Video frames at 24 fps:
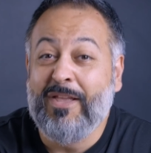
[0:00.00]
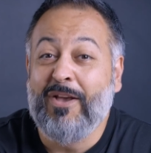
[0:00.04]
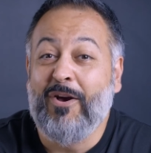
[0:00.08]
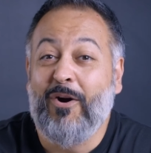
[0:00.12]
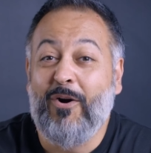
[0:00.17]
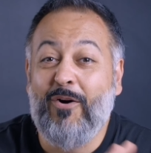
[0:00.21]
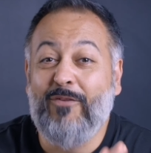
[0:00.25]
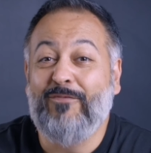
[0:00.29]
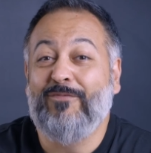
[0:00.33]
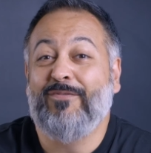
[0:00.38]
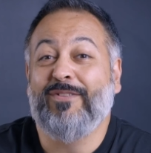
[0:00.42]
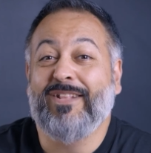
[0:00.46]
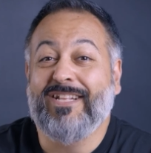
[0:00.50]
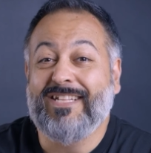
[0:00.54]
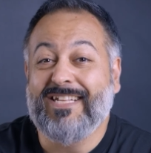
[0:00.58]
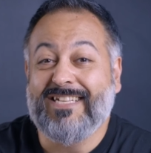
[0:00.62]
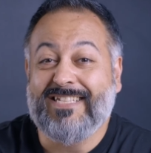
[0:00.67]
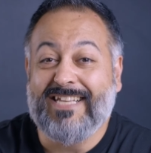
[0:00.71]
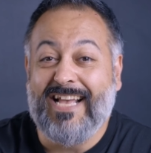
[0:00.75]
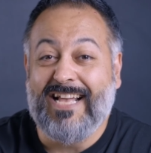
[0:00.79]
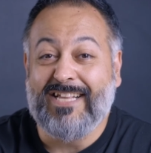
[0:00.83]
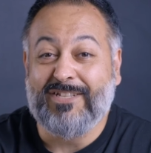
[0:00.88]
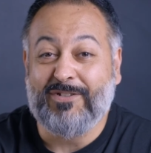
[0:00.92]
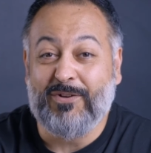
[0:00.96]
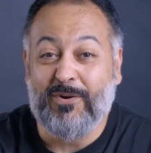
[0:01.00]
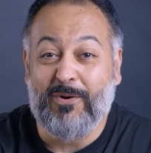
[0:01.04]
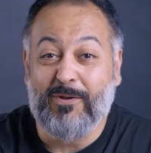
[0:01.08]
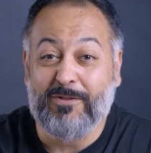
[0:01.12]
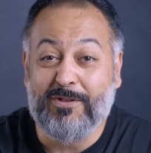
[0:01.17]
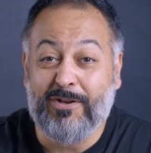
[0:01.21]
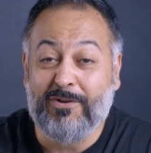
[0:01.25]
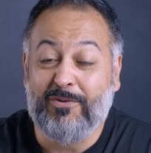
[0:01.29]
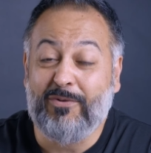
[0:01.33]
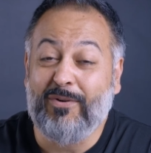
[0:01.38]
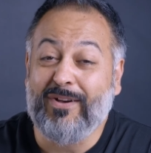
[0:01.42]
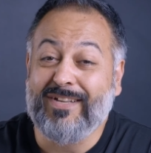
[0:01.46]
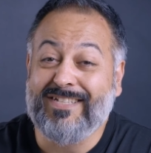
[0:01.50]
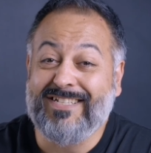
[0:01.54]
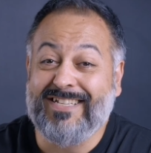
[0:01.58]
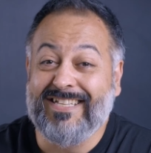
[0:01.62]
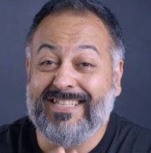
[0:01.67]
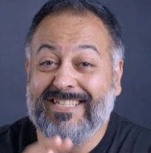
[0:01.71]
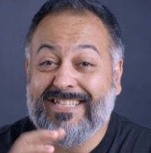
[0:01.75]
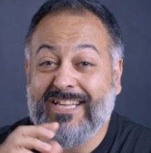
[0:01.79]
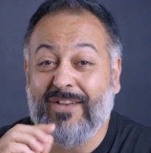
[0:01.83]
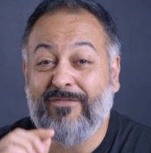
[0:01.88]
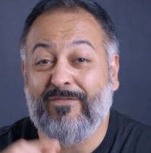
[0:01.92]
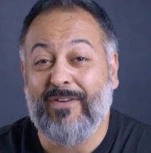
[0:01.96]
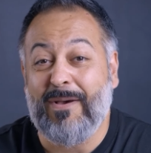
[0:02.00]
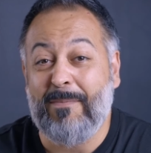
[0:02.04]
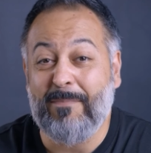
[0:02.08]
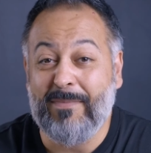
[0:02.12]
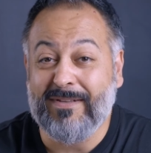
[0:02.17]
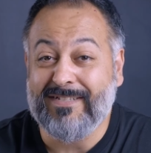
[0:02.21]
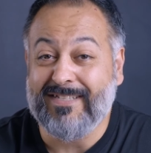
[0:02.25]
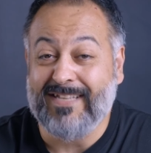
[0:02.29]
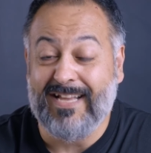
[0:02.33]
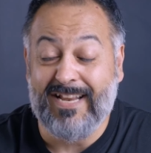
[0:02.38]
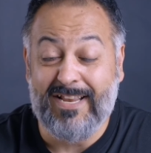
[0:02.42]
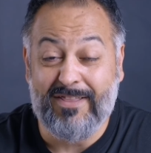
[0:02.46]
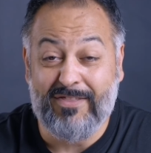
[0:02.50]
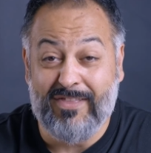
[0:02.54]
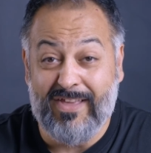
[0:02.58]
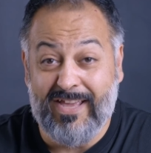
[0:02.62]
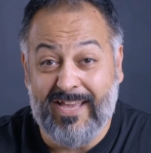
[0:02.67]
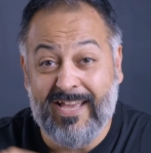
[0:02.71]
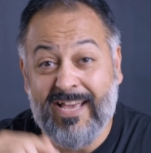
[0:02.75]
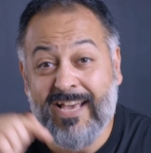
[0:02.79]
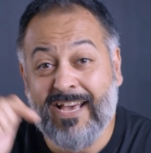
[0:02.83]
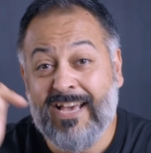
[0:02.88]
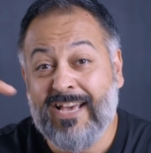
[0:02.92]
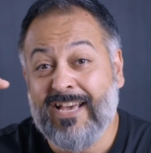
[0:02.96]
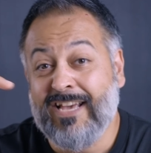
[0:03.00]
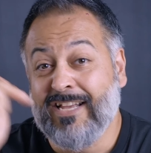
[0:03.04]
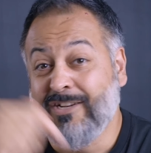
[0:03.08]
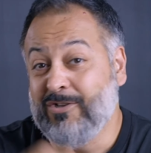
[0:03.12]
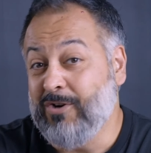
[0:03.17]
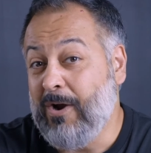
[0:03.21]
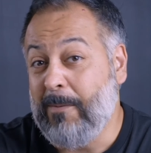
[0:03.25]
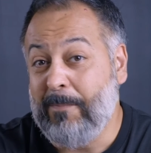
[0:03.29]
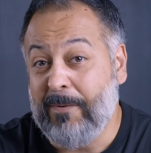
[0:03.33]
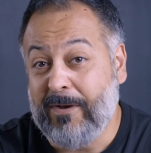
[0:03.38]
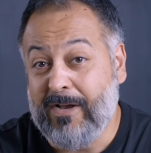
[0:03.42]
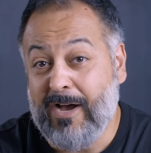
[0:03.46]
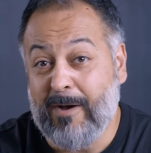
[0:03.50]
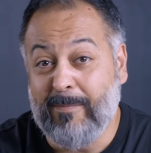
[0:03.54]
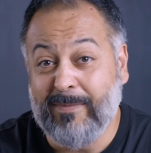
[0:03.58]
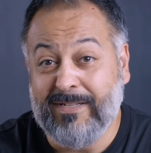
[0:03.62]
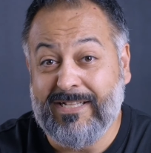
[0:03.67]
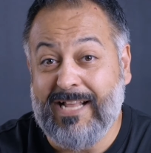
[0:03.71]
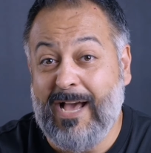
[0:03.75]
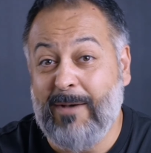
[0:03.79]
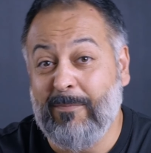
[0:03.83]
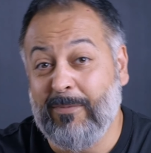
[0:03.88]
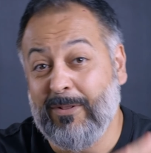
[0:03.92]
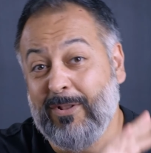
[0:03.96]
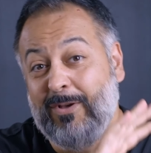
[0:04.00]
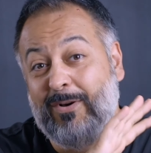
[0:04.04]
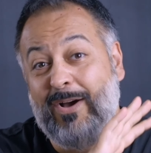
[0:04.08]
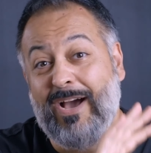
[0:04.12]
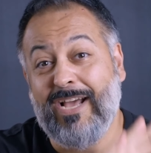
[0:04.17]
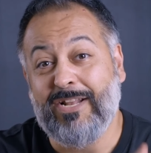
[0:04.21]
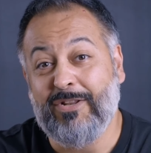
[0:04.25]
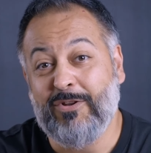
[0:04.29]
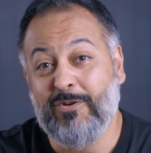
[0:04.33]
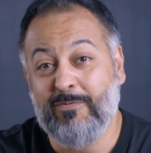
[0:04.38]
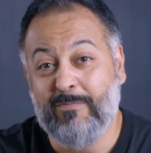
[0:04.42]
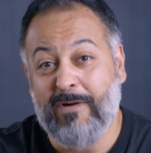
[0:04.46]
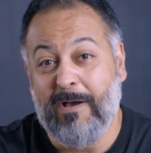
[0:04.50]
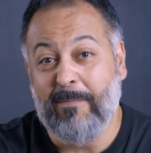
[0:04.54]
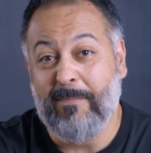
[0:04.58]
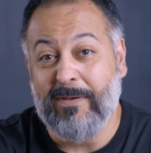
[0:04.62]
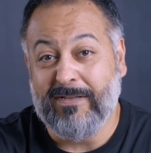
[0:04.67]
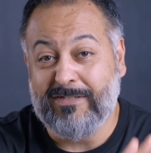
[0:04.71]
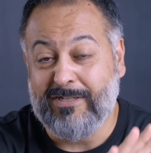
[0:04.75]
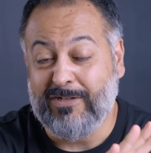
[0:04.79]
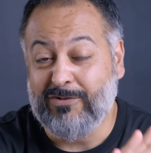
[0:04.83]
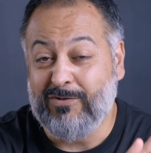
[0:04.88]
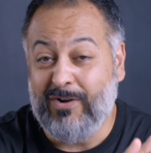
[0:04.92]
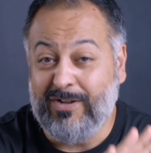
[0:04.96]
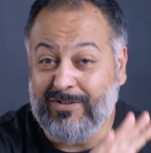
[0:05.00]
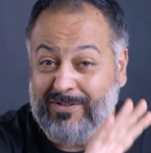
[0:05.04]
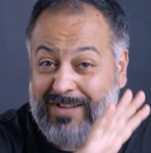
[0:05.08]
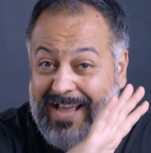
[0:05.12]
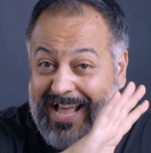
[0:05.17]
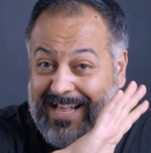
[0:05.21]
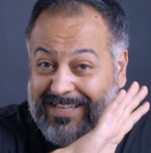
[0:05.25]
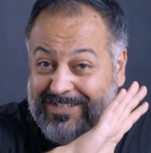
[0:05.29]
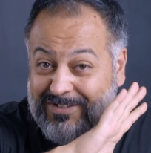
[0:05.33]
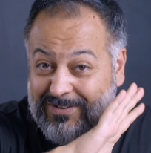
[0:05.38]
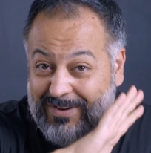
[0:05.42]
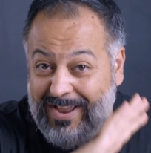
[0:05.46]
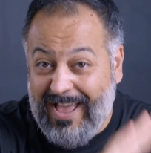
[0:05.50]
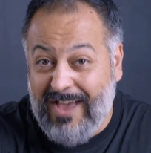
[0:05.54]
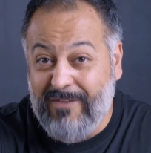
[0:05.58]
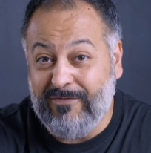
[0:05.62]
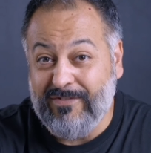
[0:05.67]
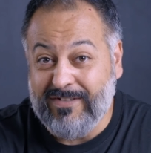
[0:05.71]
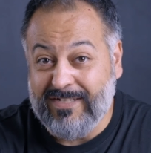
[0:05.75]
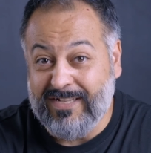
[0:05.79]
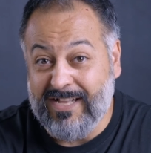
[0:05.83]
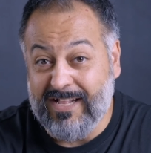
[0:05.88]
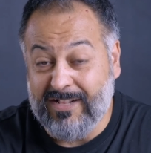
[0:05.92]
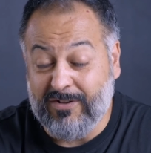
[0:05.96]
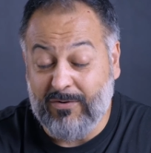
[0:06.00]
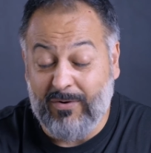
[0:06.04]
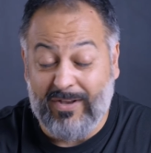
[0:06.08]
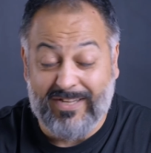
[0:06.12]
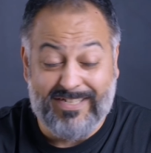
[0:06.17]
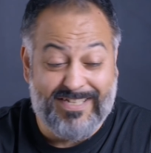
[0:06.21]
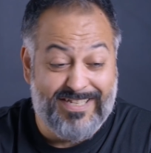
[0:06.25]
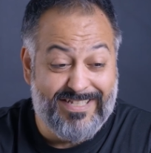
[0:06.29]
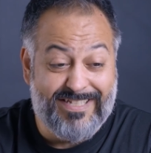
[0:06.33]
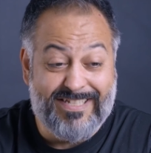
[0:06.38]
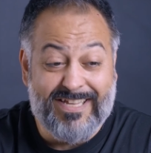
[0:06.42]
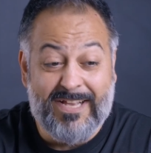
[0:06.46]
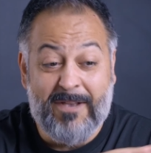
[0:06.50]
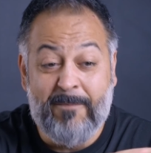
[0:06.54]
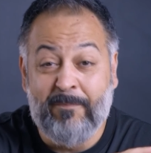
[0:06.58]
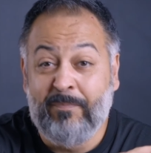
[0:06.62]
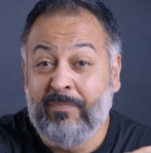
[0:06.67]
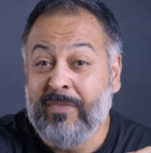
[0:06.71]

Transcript: Hopefully this answered all your questions. If I missed anything, drop a comment down below. I do my best to try to answer every single questions.